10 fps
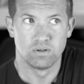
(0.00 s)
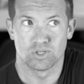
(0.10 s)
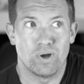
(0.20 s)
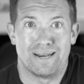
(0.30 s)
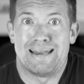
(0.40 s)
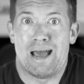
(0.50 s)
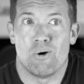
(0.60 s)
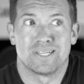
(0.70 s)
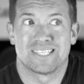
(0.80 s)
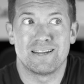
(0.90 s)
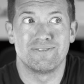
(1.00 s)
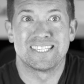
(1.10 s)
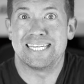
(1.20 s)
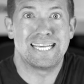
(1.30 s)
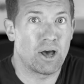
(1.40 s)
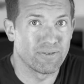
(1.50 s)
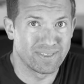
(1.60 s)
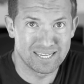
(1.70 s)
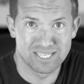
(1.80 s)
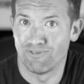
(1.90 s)
So what, now instead of seeing how
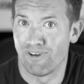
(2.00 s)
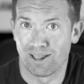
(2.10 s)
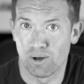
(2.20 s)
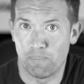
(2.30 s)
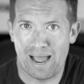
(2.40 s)
things develop,